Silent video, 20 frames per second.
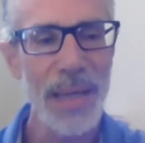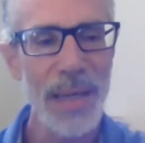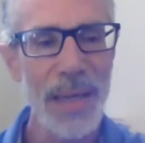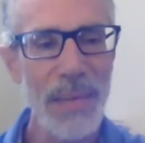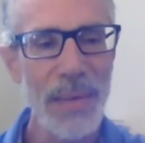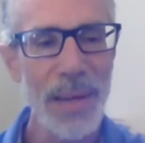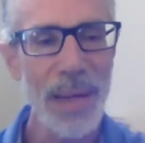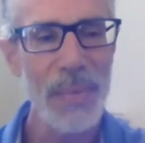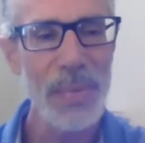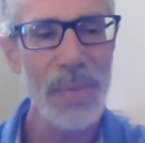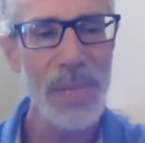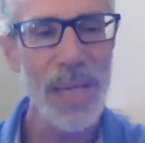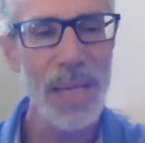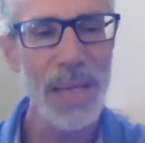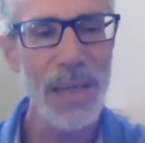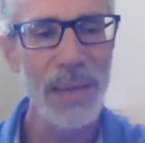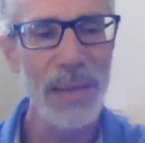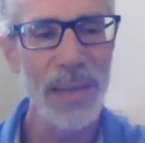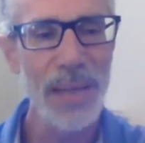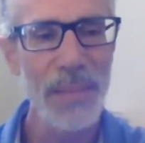And I was
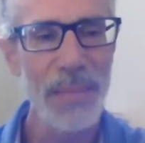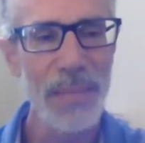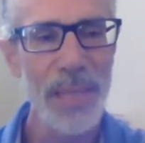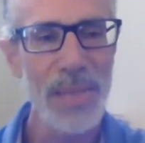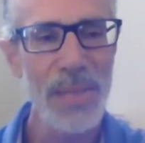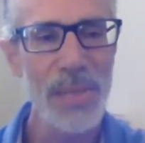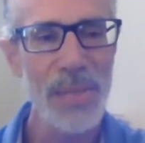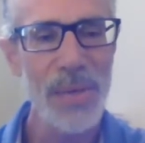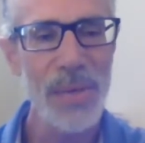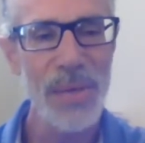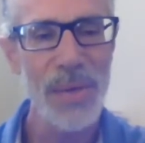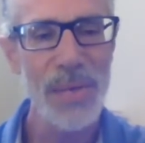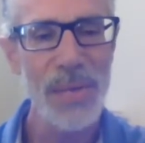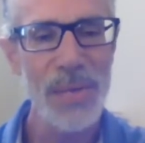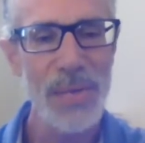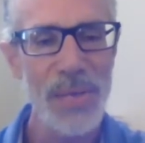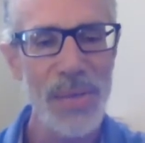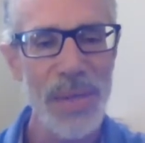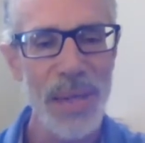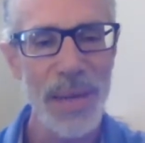getting a little bit
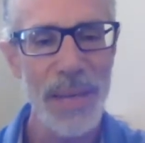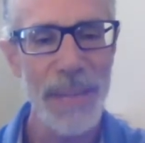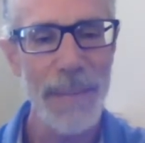discouraged